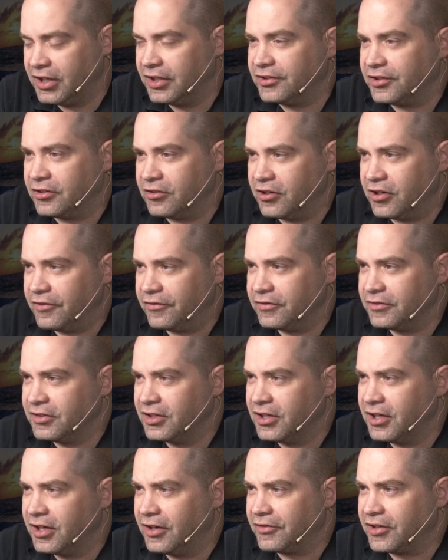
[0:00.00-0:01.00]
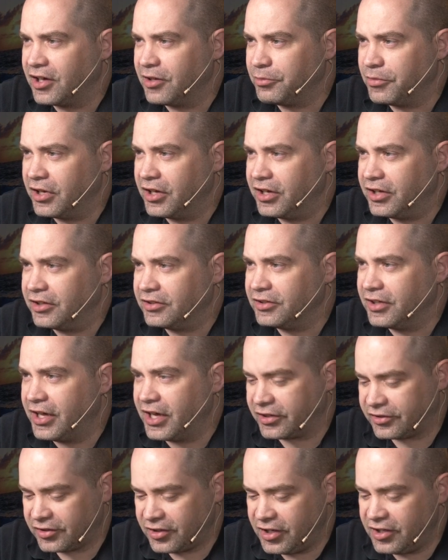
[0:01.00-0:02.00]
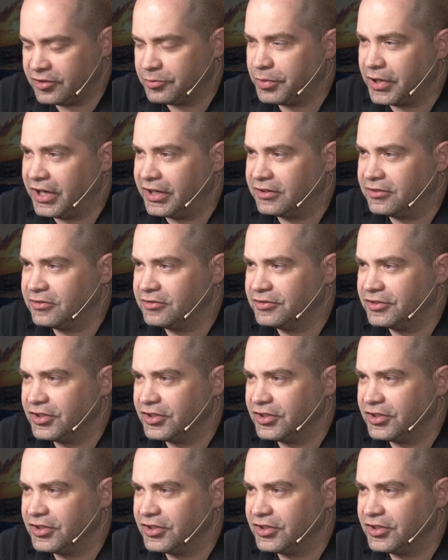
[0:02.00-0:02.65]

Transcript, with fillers: So I've got my X-keys panel.